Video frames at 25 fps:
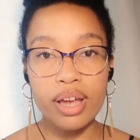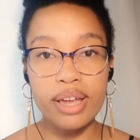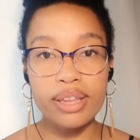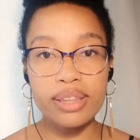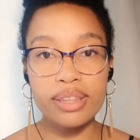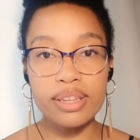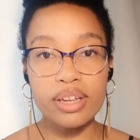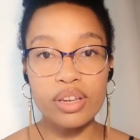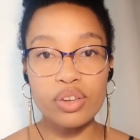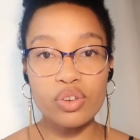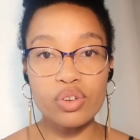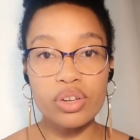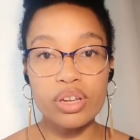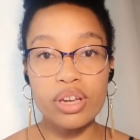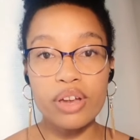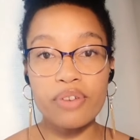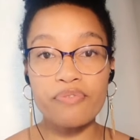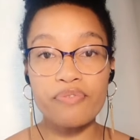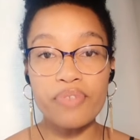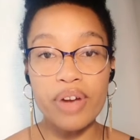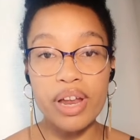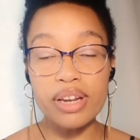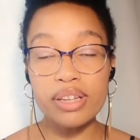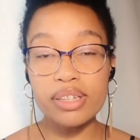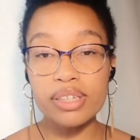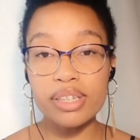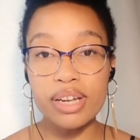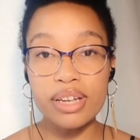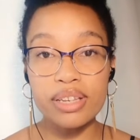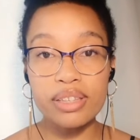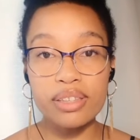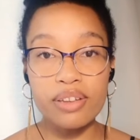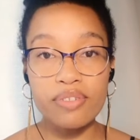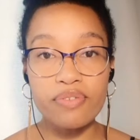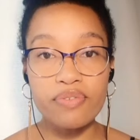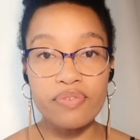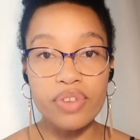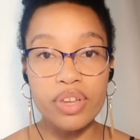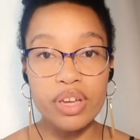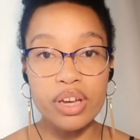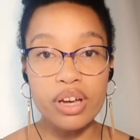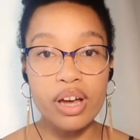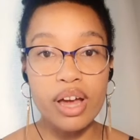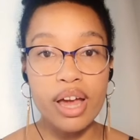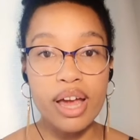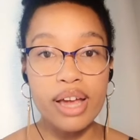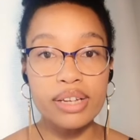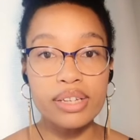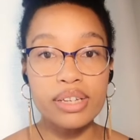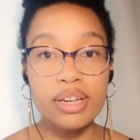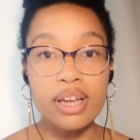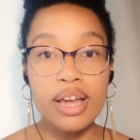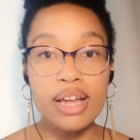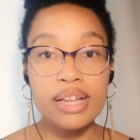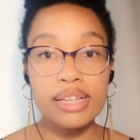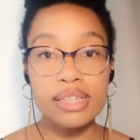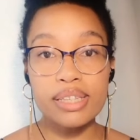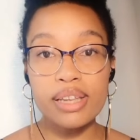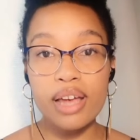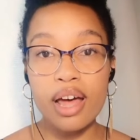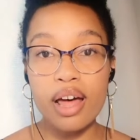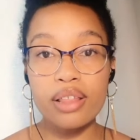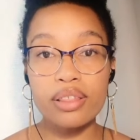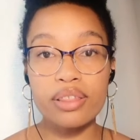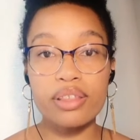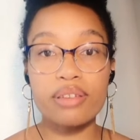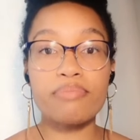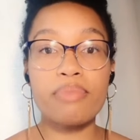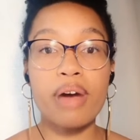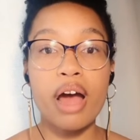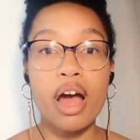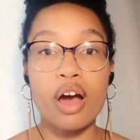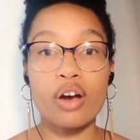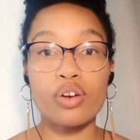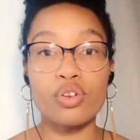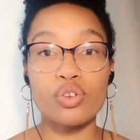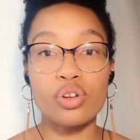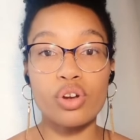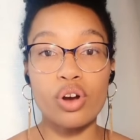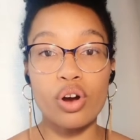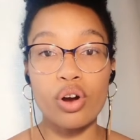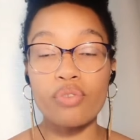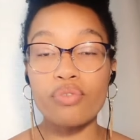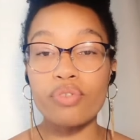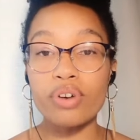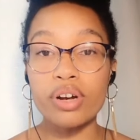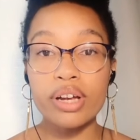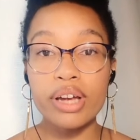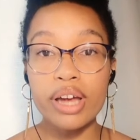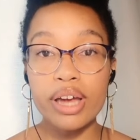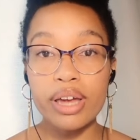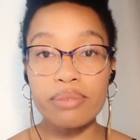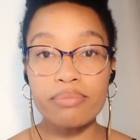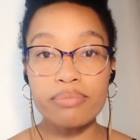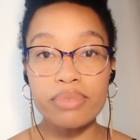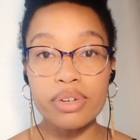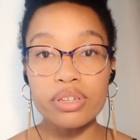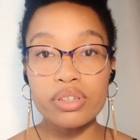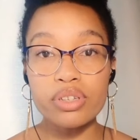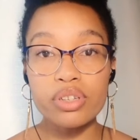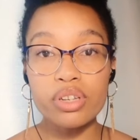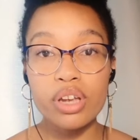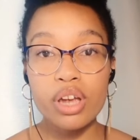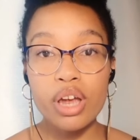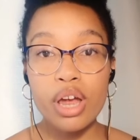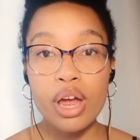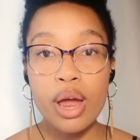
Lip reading: and then you can validate their fear and tell them how you overcame it.